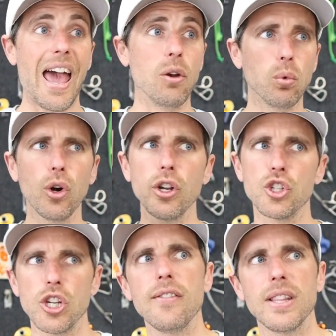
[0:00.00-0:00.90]
And we're
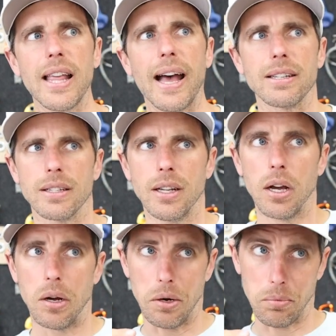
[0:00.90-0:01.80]
achieving that
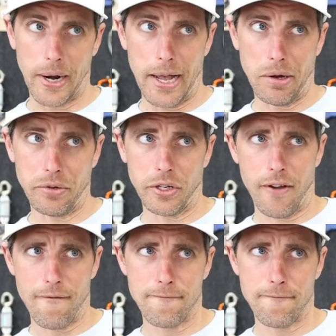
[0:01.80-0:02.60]
around